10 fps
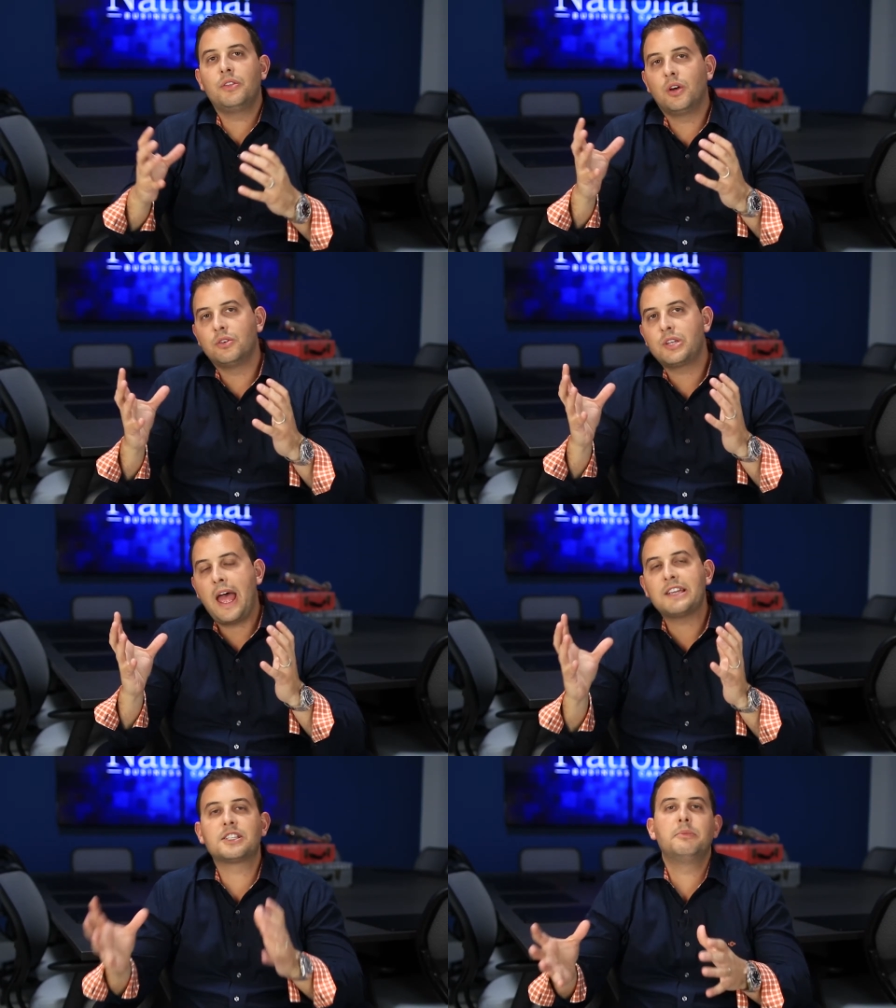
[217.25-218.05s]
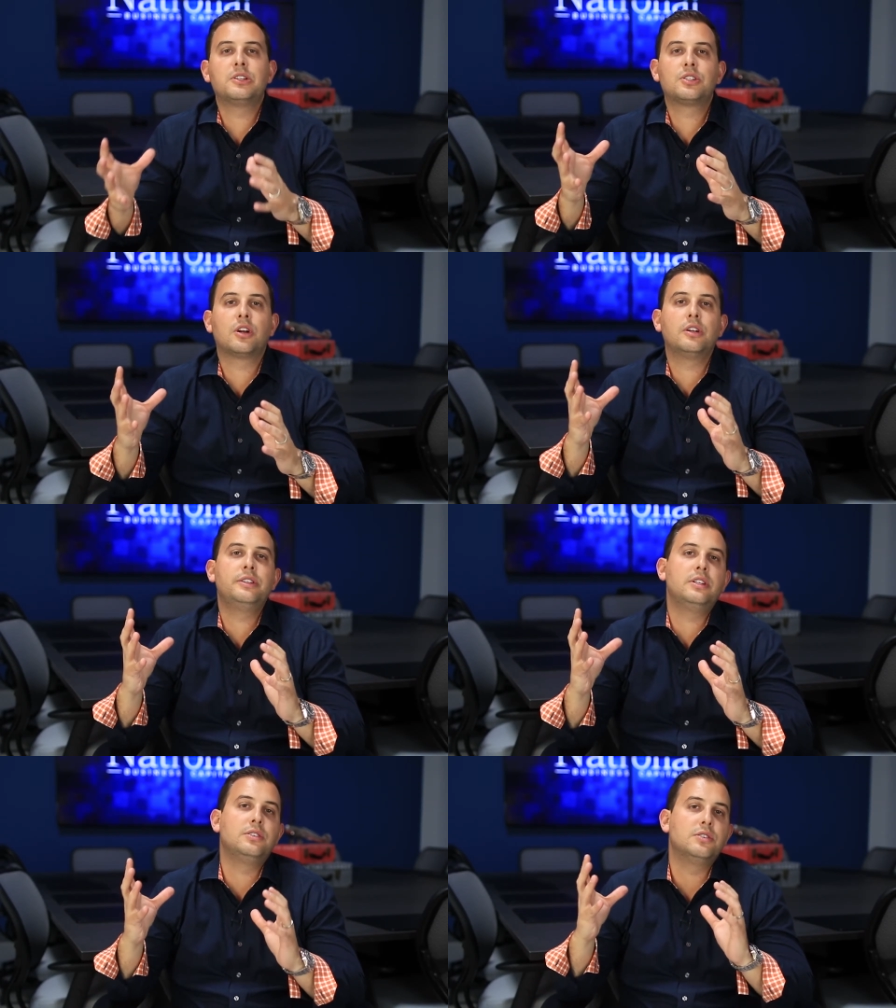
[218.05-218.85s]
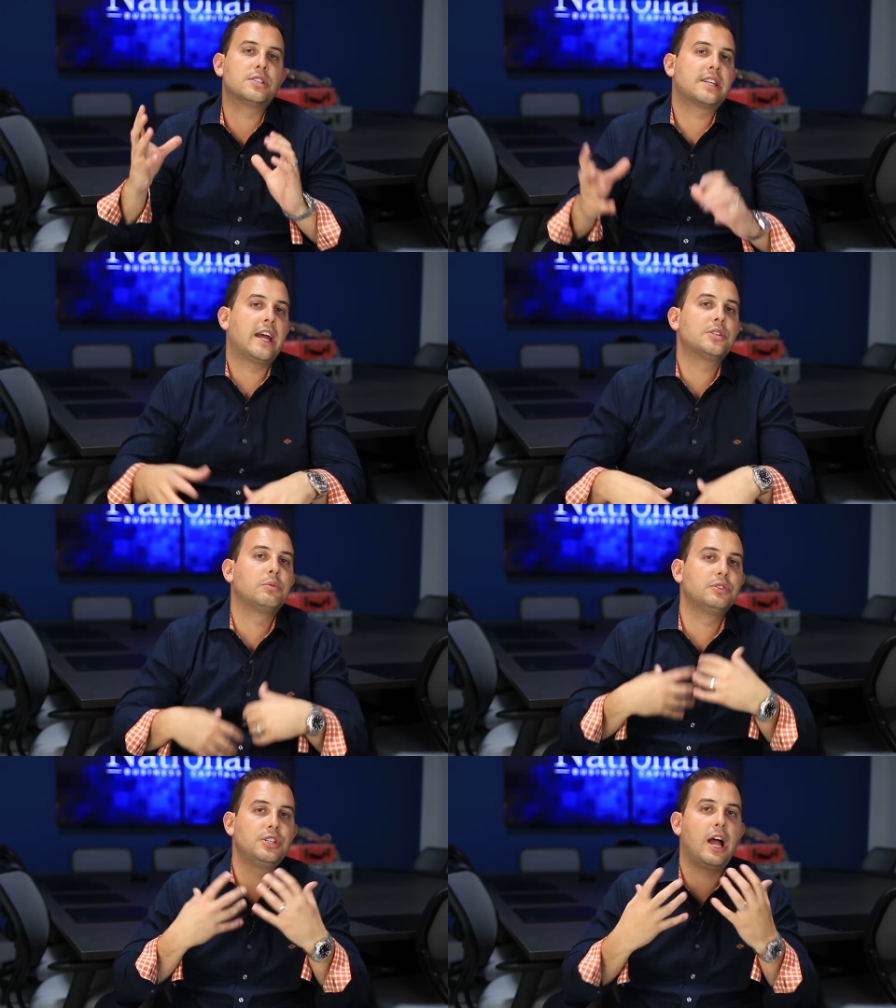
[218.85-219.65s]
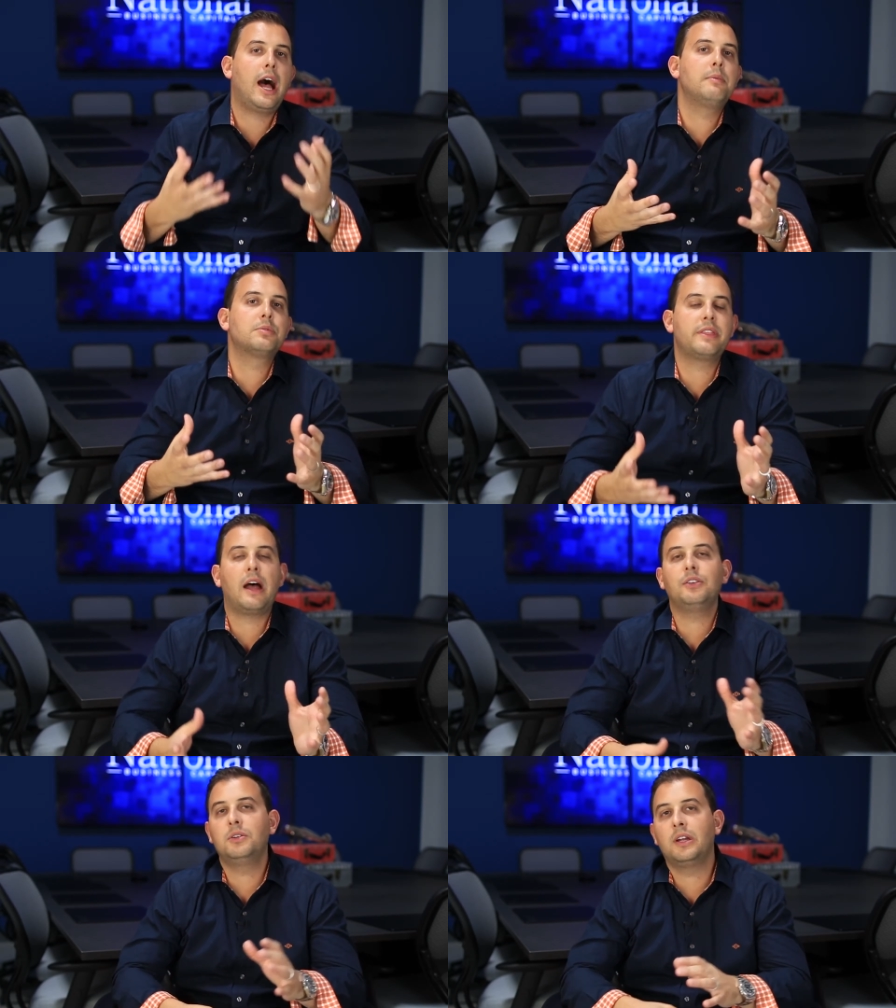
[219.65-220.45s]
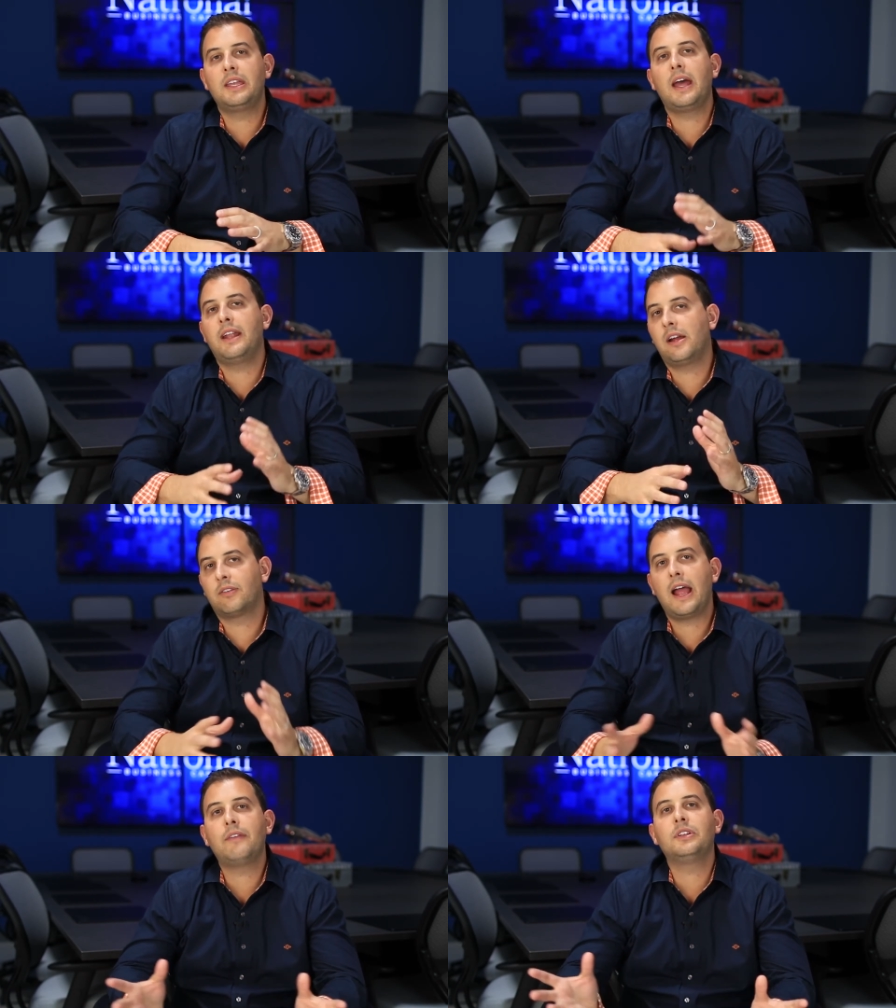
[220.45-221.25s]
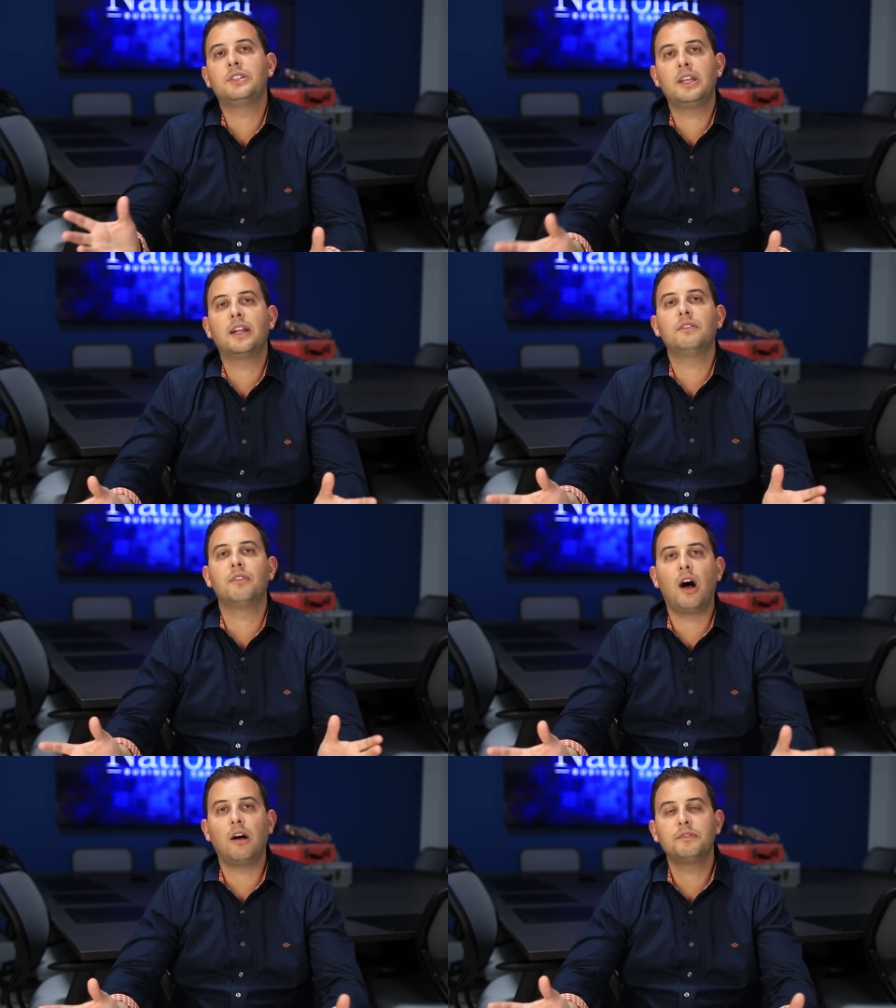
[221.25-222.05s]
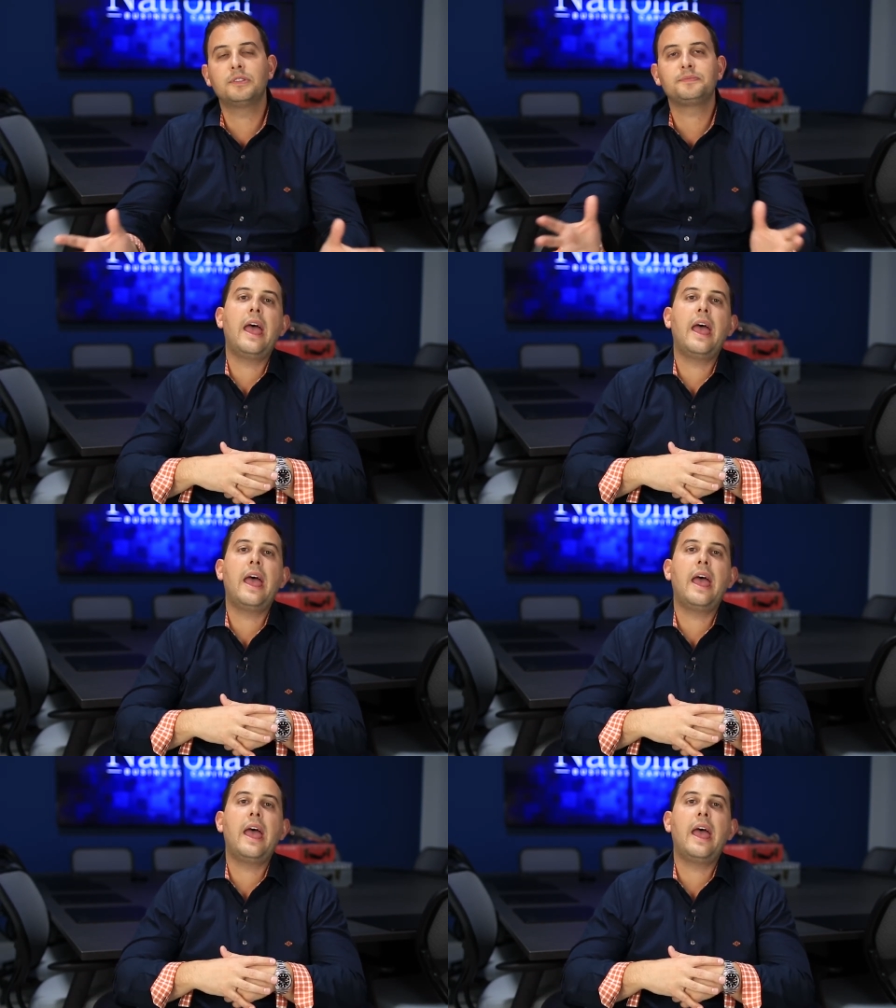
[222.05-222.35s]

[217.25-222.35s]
those estimates turned into scheduled jobs without you again ever having to get involved.